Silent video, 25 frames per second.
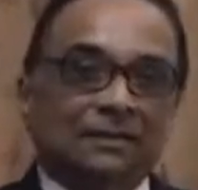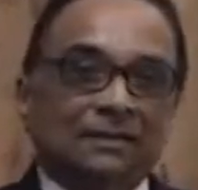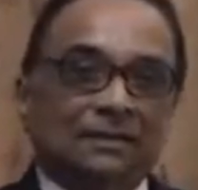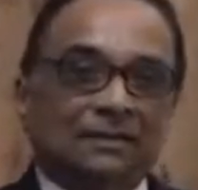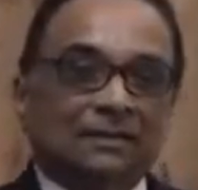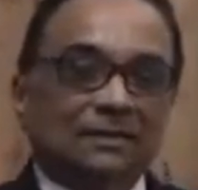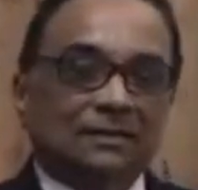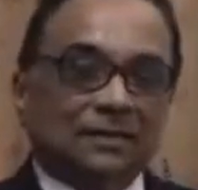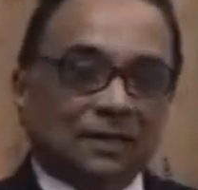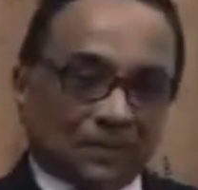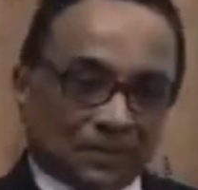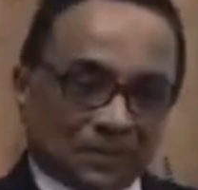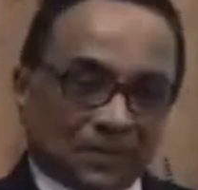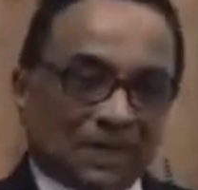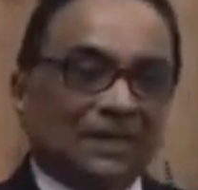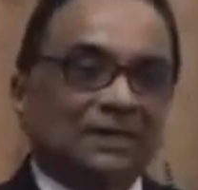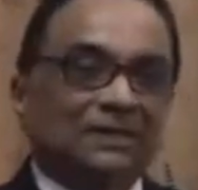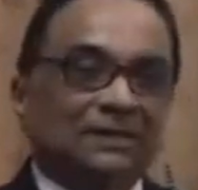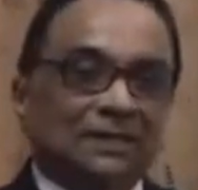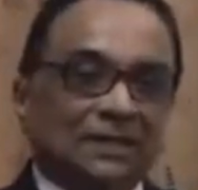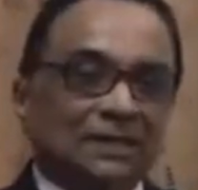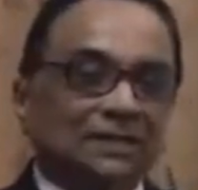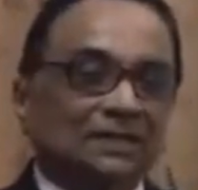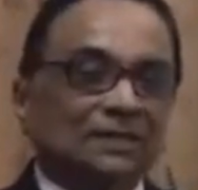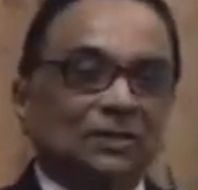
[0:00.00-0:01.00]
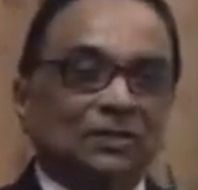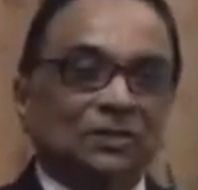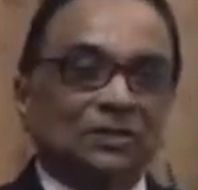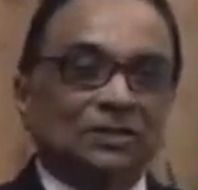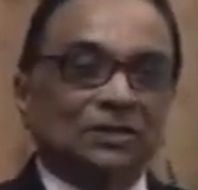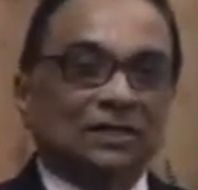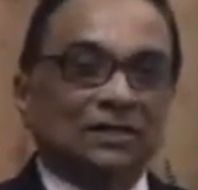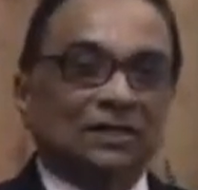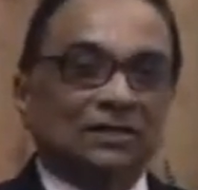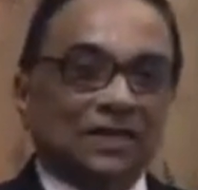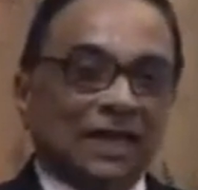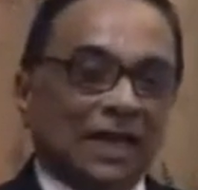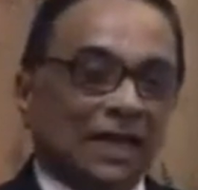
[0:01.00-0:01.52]
substances. It,
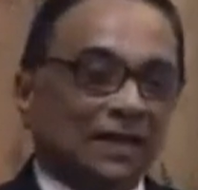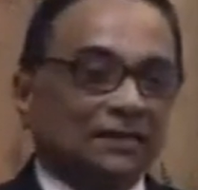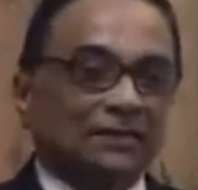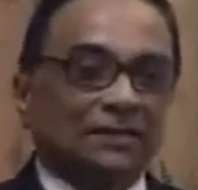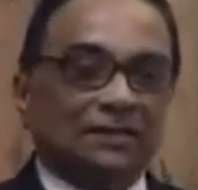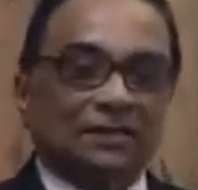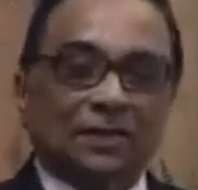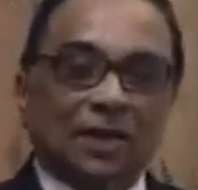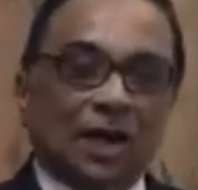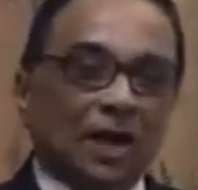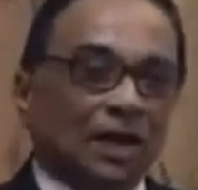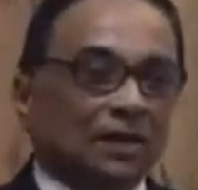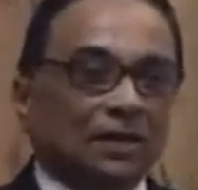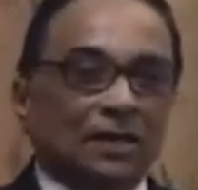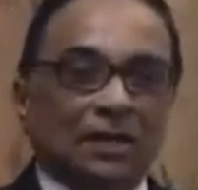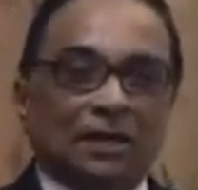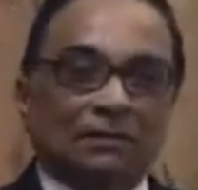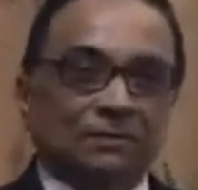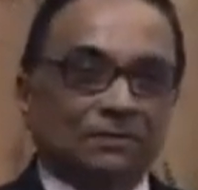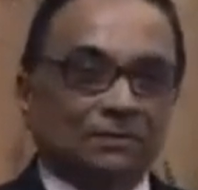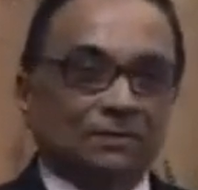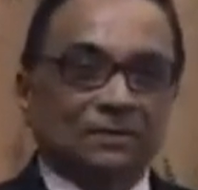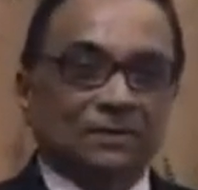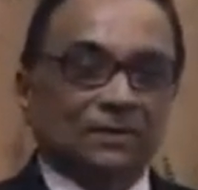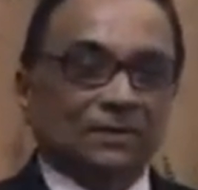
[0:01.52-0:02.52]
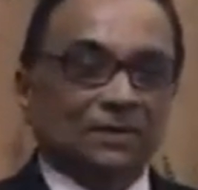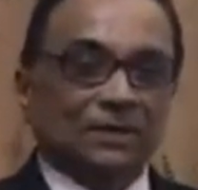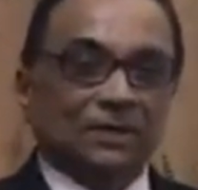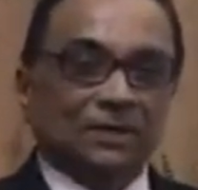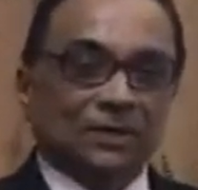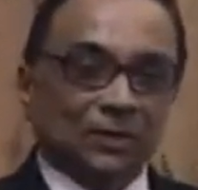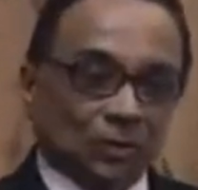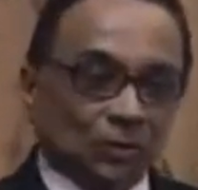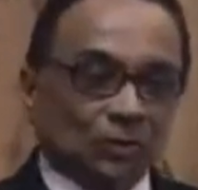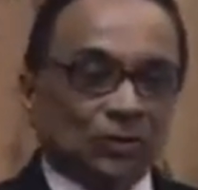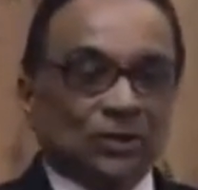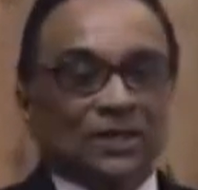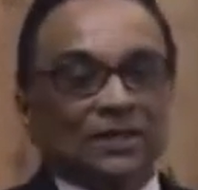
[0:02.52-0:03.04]
it, has lot of
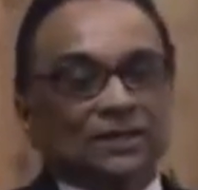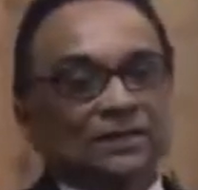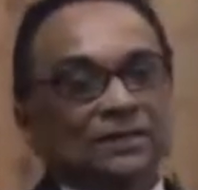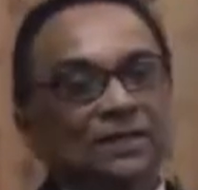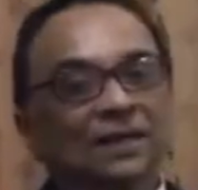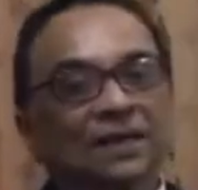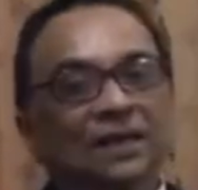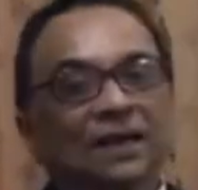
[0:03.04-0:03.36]
uses.